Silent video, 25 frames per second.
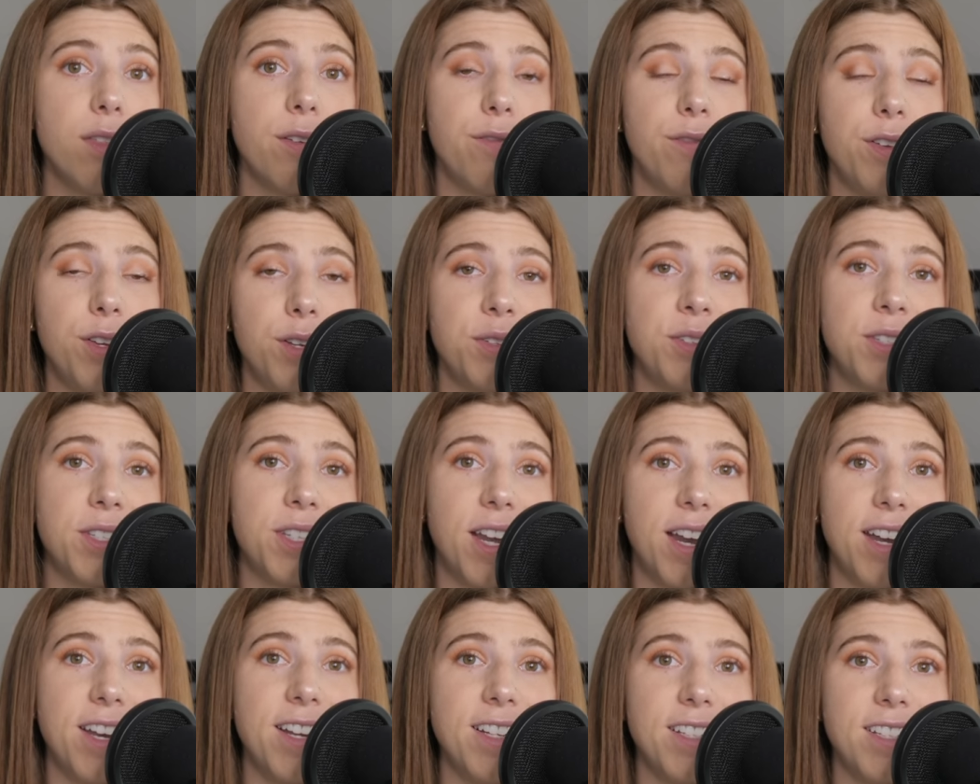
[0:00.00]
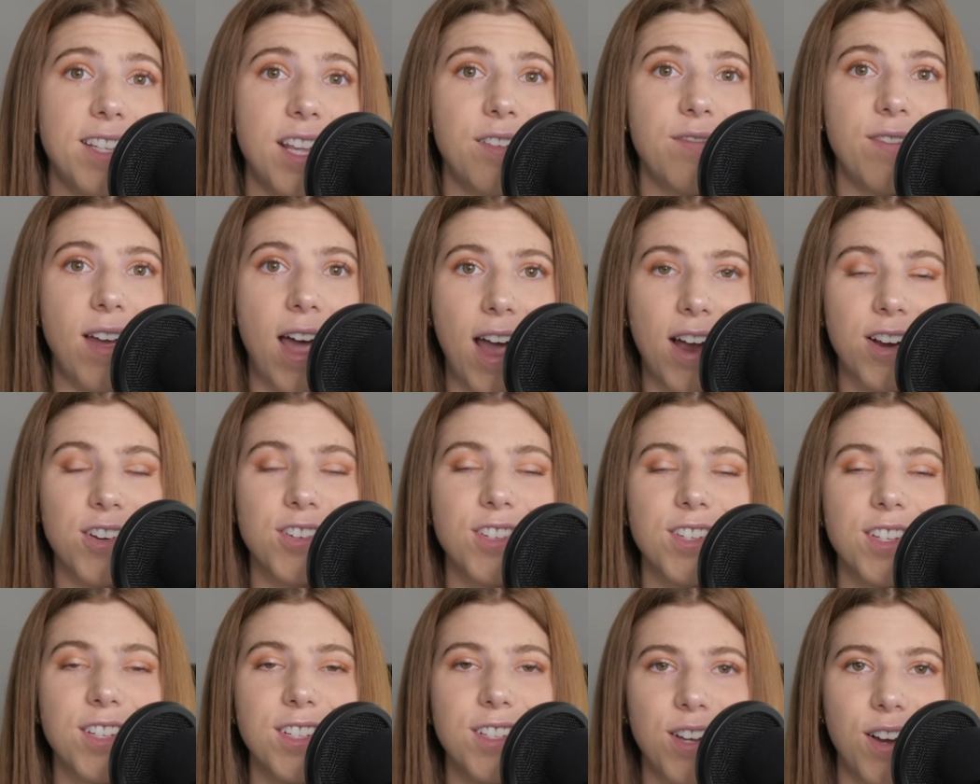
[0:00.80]
the few studies they've
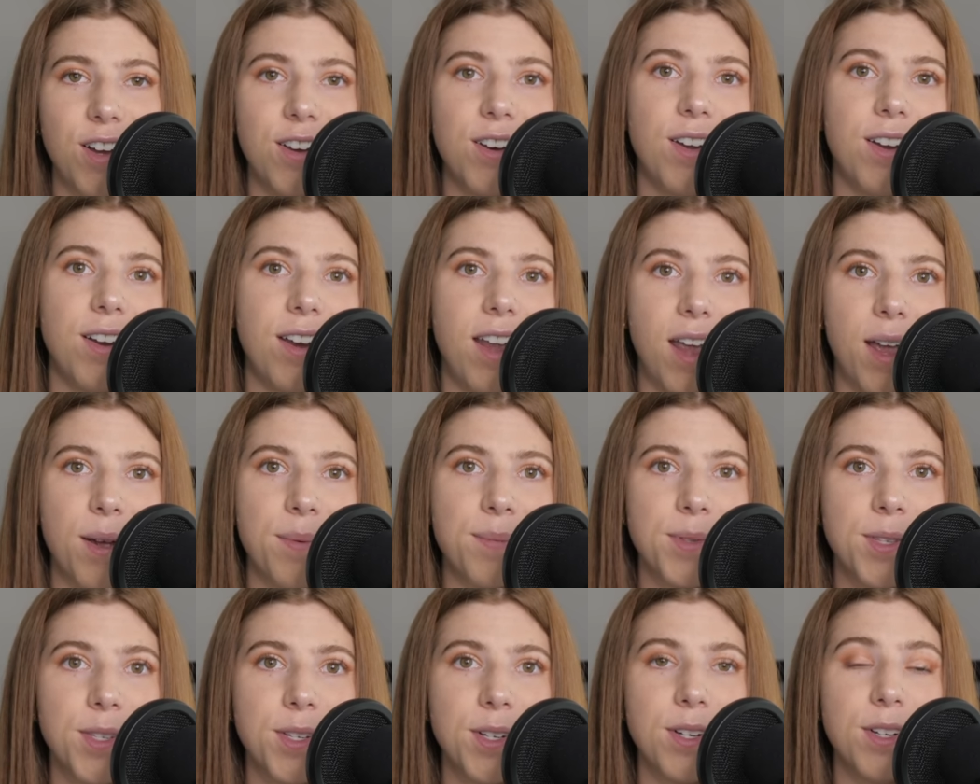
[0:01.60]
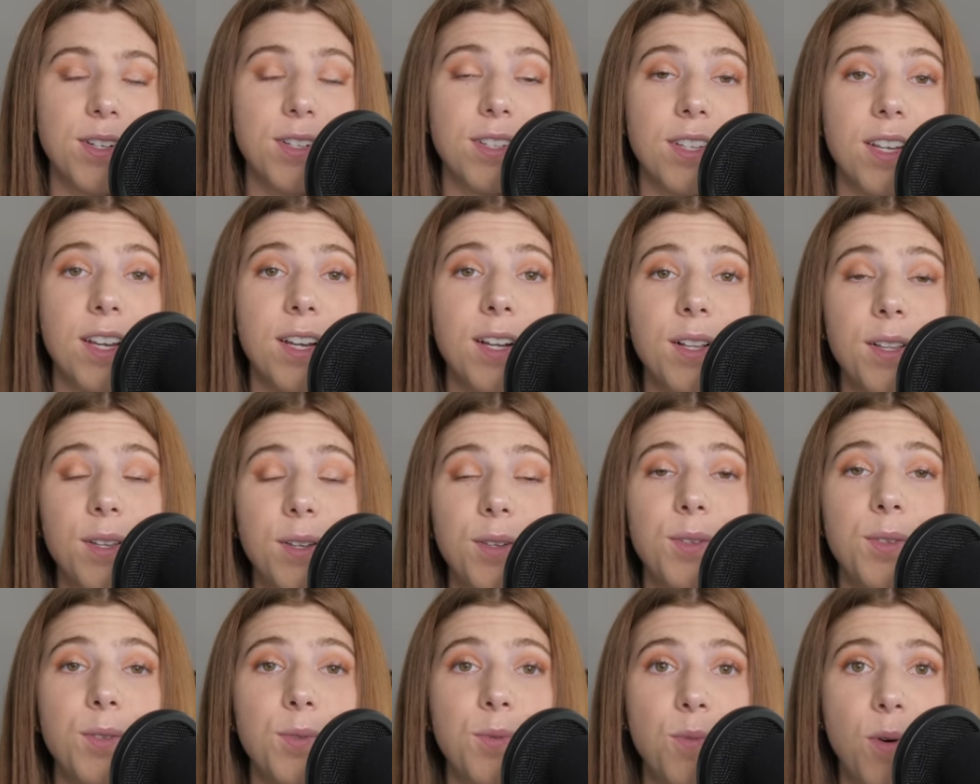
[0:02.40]
actually done on hamsters
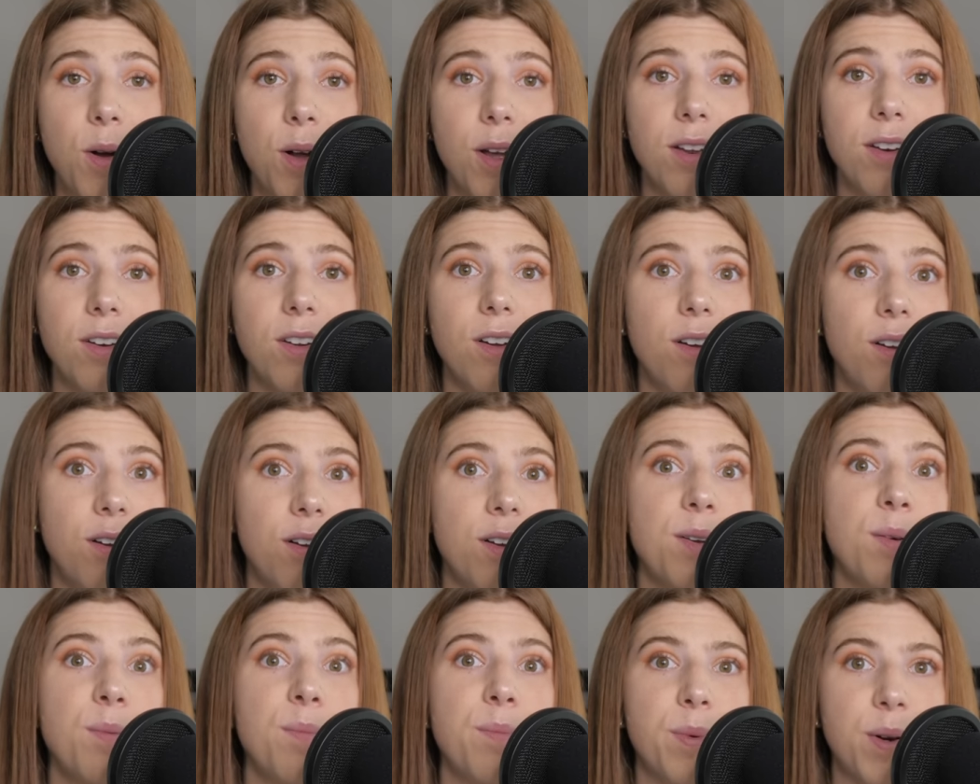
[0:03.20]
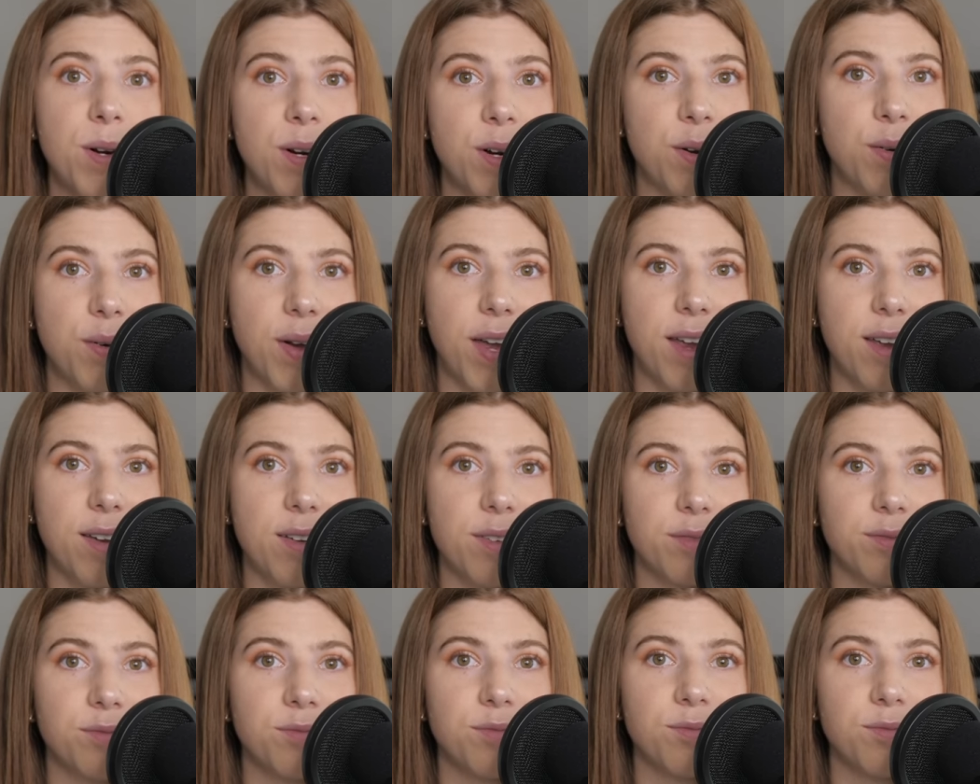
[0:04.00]
includes one on burrowing.